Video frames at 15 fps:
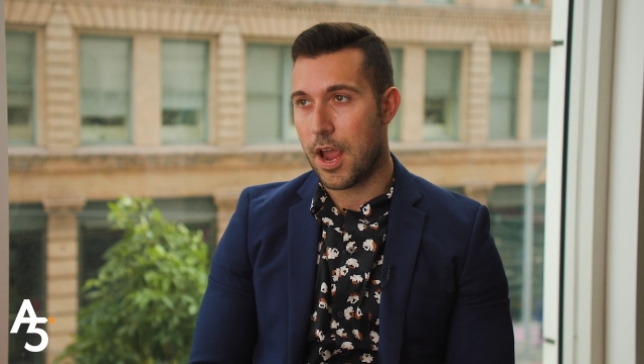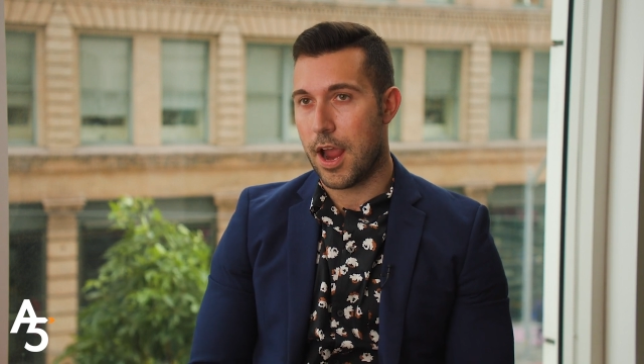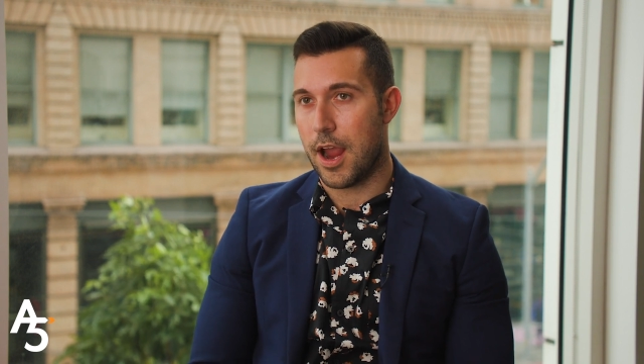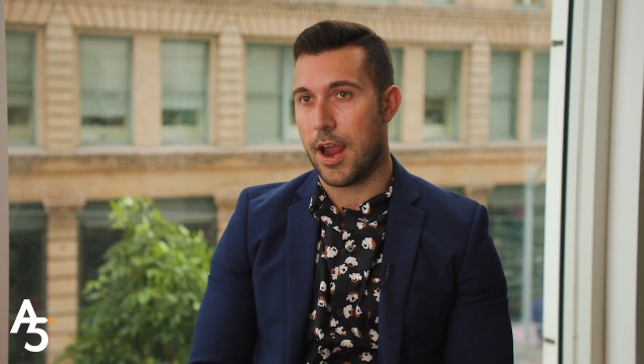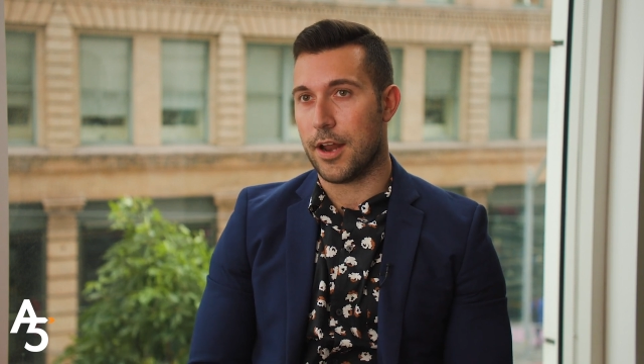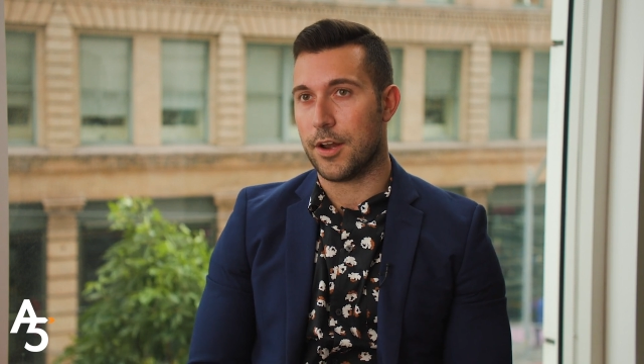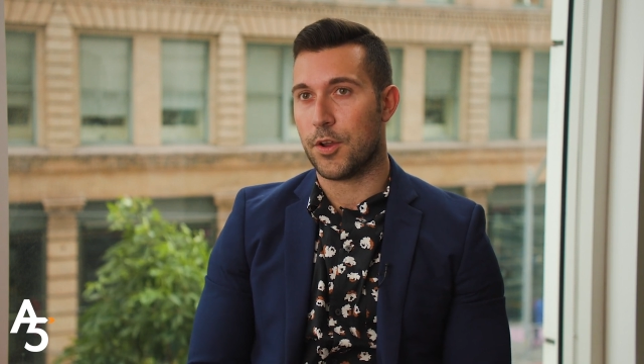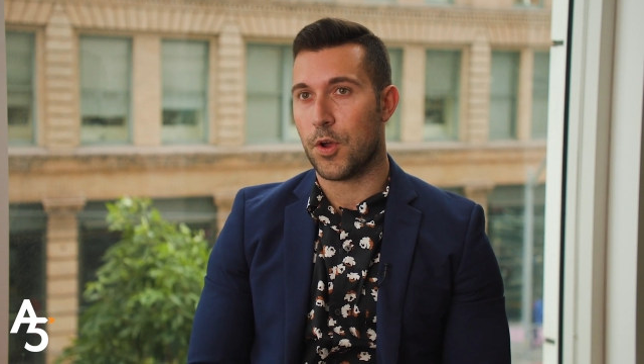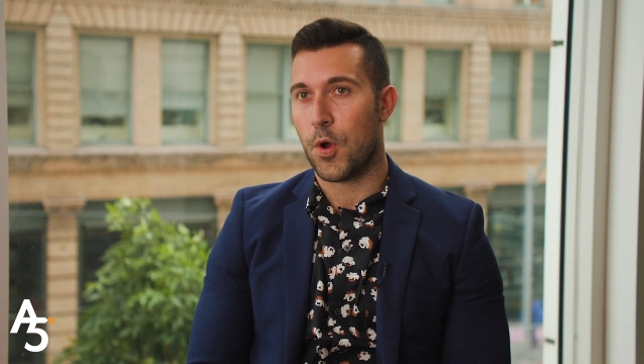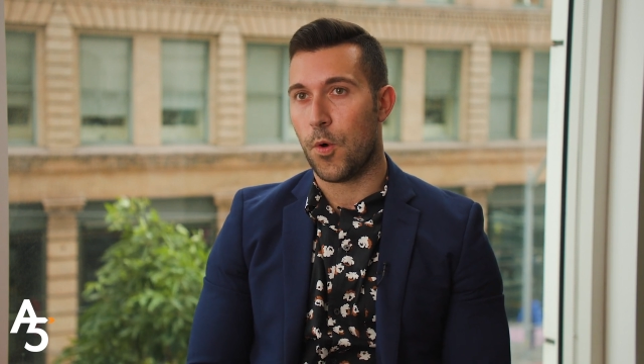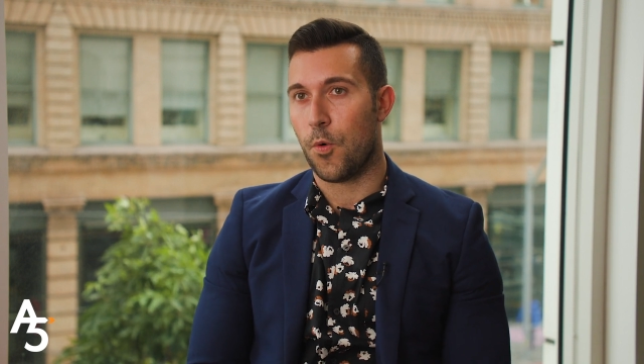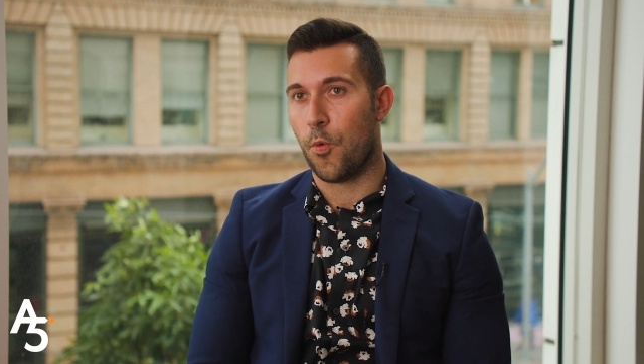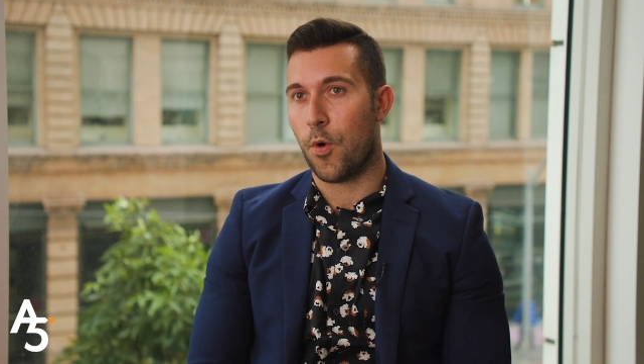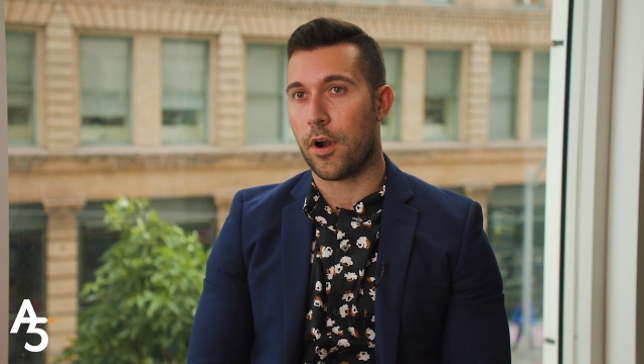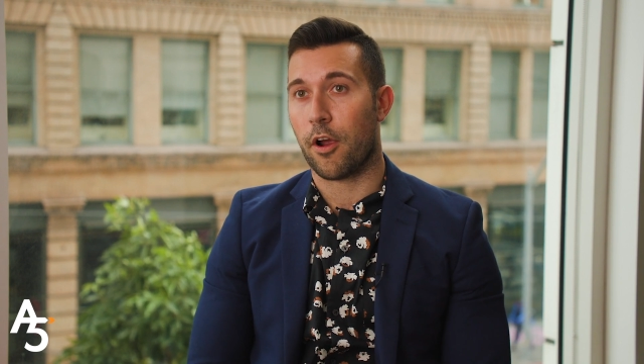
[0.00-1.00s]
and
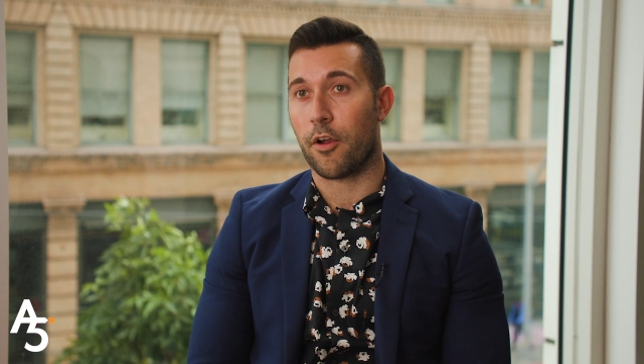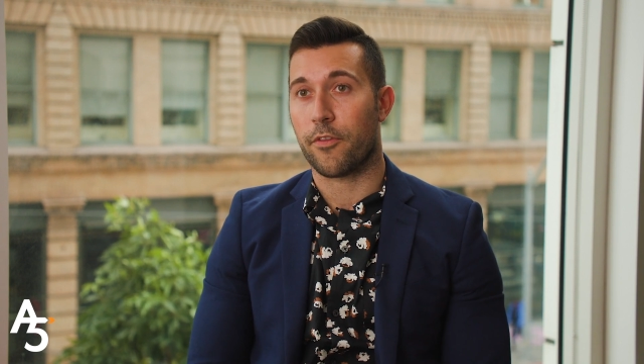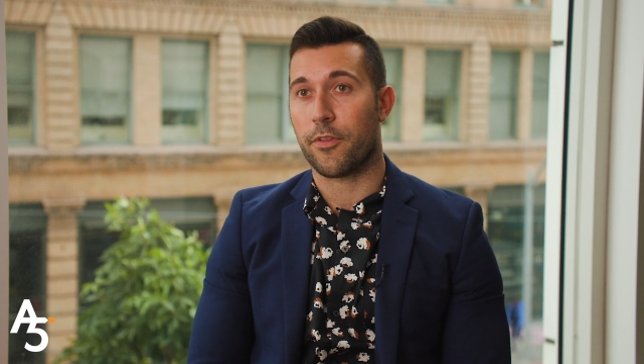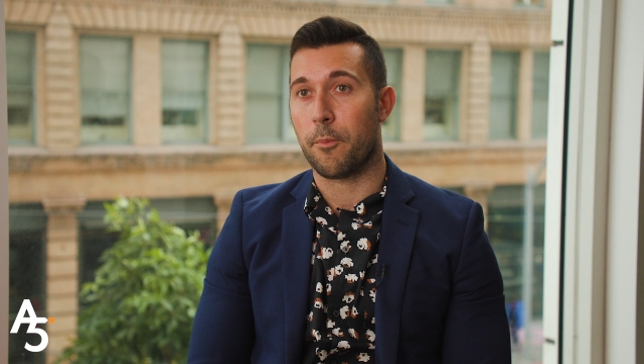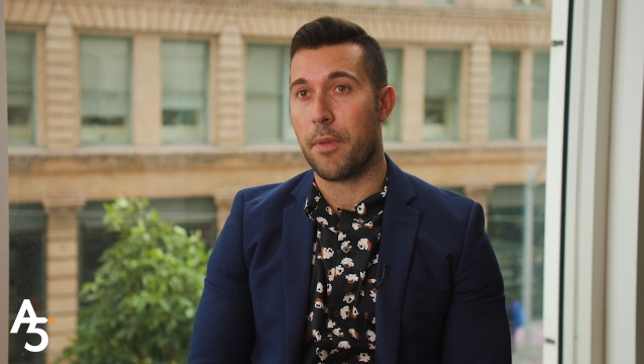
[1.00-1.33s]
what are the